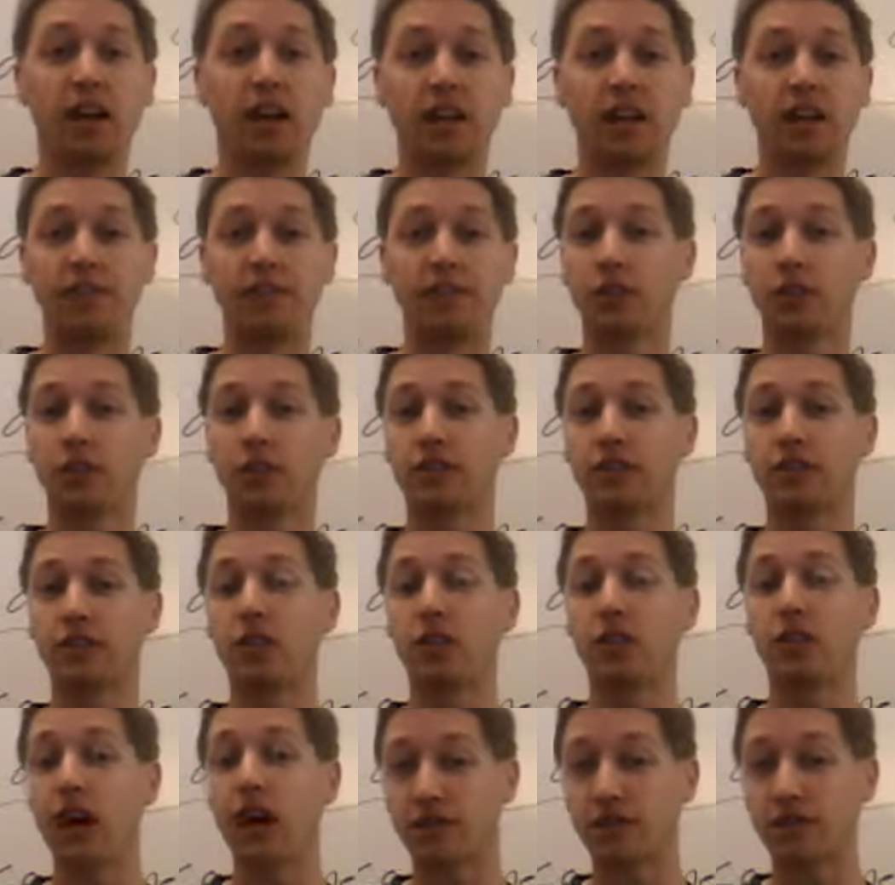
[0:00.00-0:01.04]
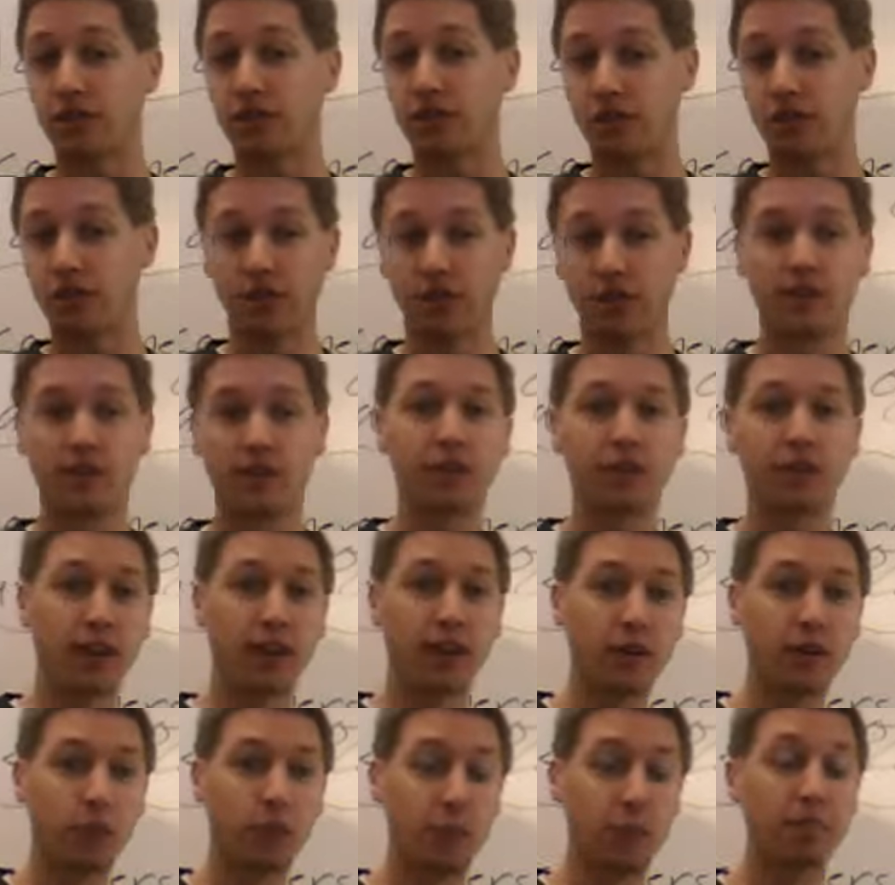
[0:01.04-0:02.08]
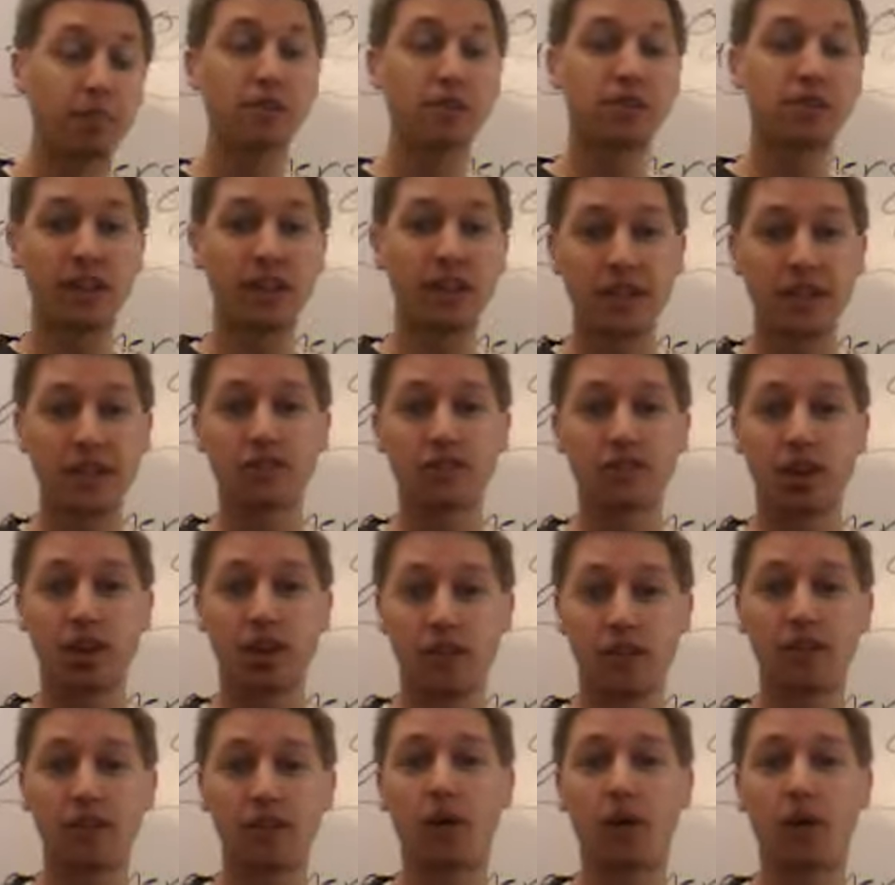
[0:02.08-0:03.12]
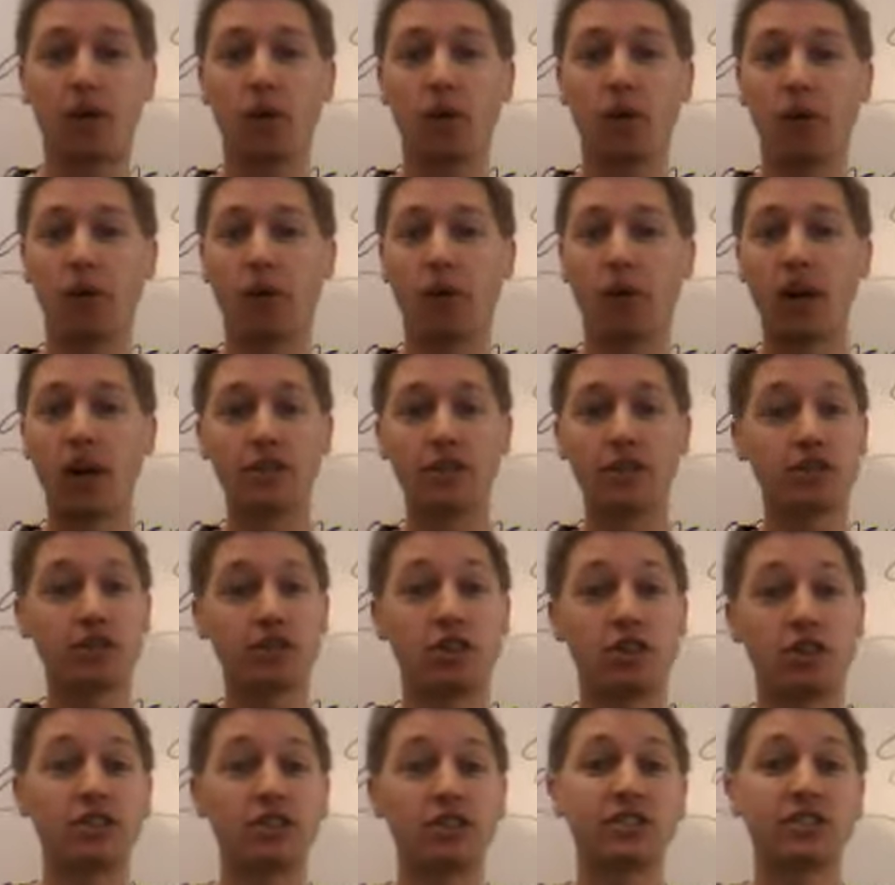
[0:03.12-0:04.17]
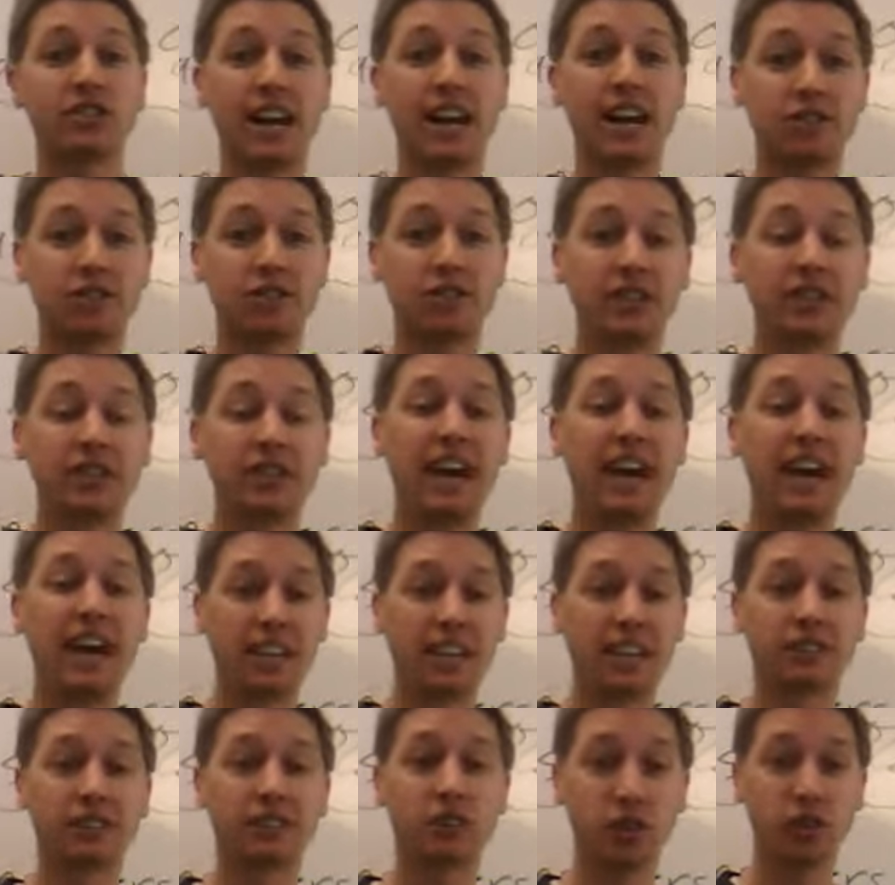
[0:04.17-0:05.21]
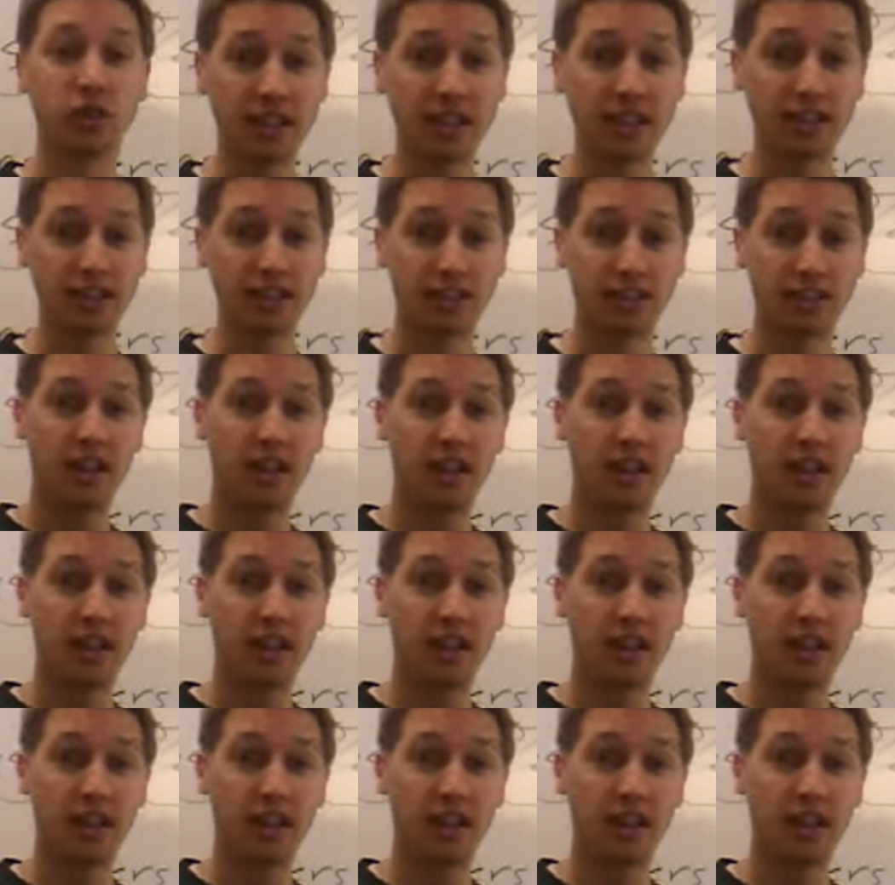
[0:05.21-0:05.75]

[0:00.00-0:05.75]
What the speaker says: If you look at your laundry detergent, they'll tell you what percentage of the whole laundry detergent is actually the active ingredient.